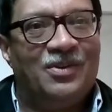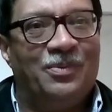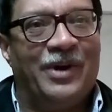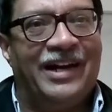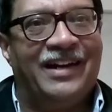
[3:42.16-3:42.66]

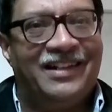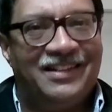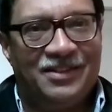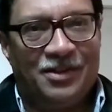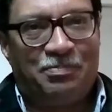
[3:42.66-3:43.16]
where
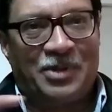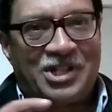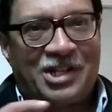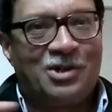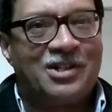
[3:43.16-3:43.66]

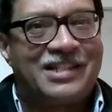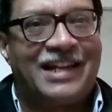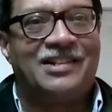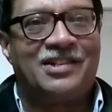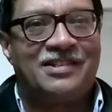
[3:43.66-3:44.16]
particular
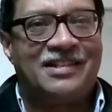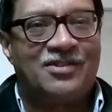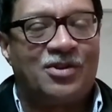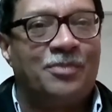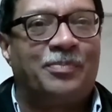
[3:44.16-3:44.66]

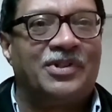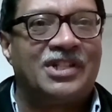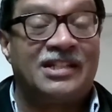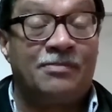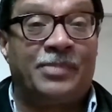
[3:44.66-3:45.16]
sentences or a
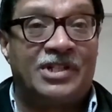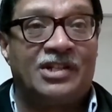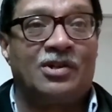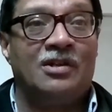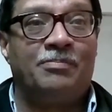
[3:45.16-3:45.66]

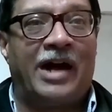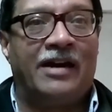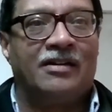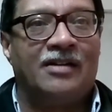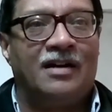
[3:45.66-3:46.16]
particular
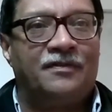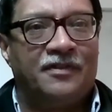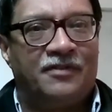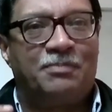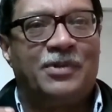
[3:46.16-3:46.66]
paragraph
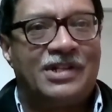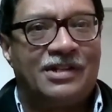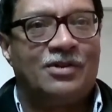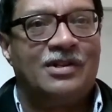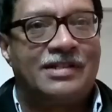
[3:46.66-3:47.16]
of a
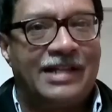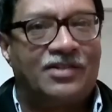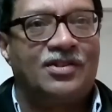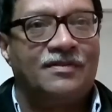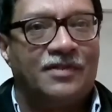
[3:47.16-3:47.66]
particular
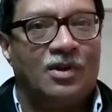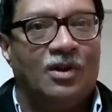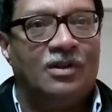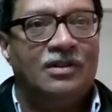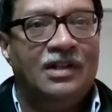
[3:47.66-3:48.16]
section of the
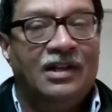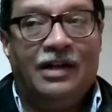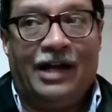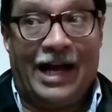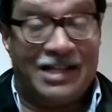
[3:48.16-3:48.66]
law
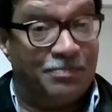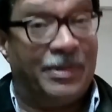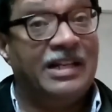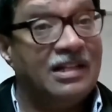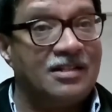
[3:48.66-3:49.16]
has
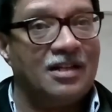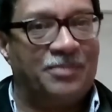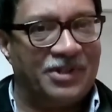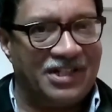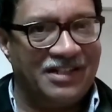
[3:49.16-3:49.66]
been
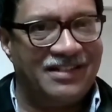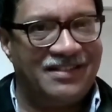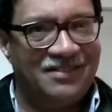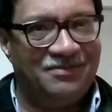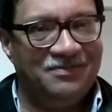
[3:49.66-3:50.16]
interpreted.
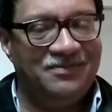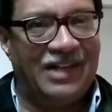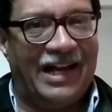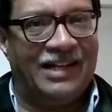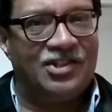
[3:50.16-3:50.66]

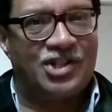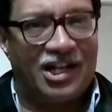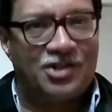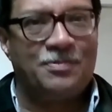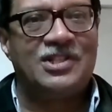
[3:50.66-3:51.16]
And
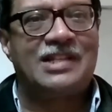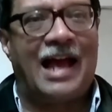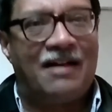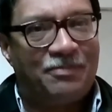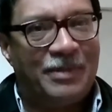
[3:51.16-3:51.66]
judgments
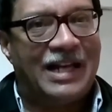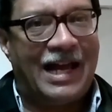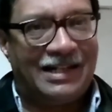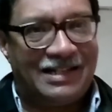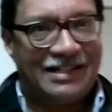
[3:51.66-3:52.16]
have been
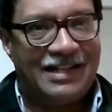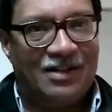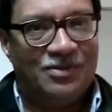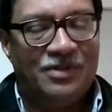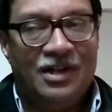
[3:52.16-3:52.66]
handed
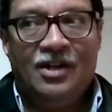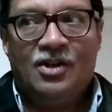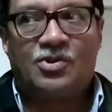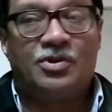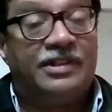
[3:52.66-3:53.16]
down.
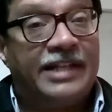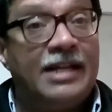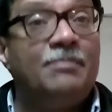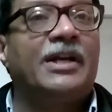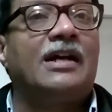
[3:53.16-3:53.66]
So
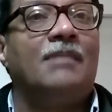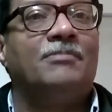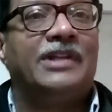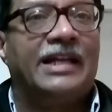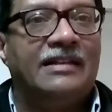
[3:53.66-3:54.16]
they
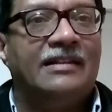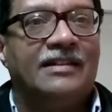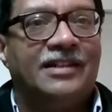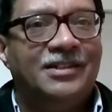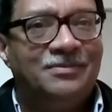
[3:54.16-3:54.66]
become then
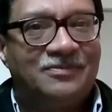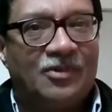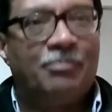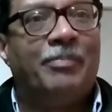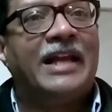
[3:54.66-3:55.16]
the
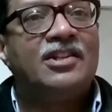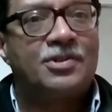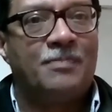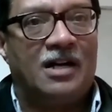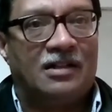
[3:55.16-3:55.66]

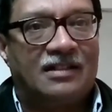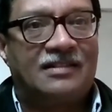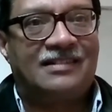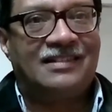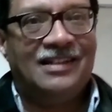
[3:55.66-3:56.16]

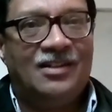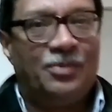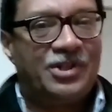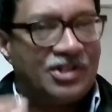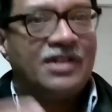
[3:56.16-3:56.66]
benchmarks,
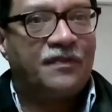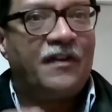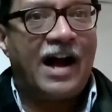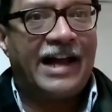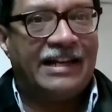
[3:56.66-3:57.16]
which
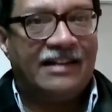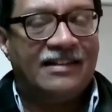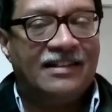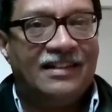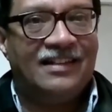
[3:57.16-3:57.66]
define
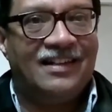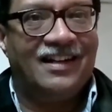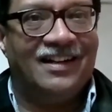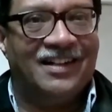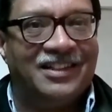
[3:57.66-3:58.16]

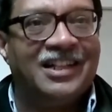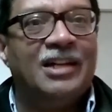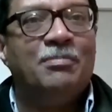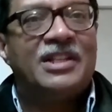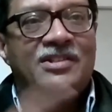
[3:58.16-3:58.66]
the
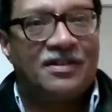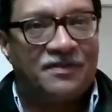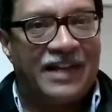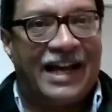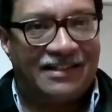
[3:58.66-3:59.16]
limits
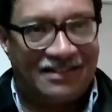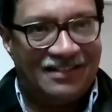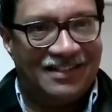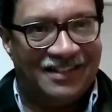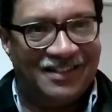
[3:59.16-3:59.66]
of that,
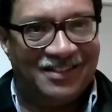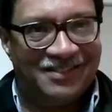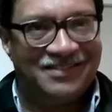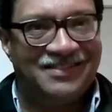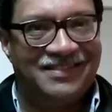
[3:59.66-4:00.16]

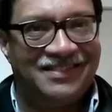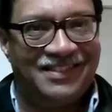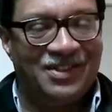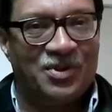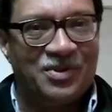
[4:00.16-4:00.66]

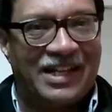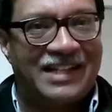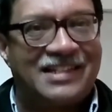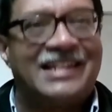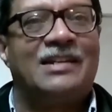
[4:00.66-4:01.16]

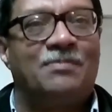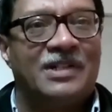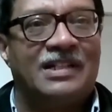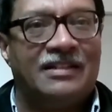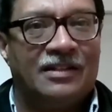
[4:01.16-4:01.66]
that
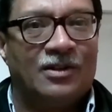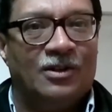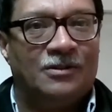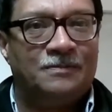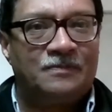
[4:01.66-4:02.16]
statement in the law.
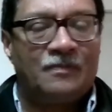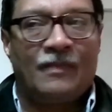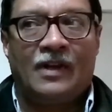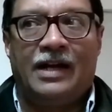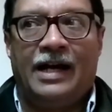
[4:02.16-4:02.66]

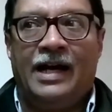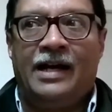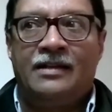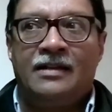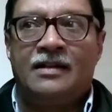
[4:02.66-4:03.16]

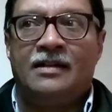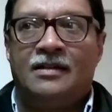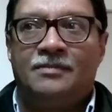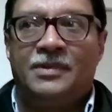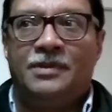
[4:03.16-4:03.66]
And
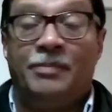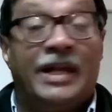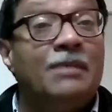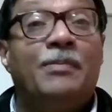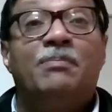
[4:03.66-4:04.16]

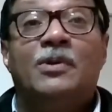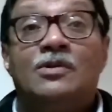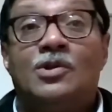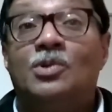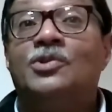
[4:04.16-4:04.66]
many people
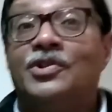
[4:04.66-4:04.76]
don't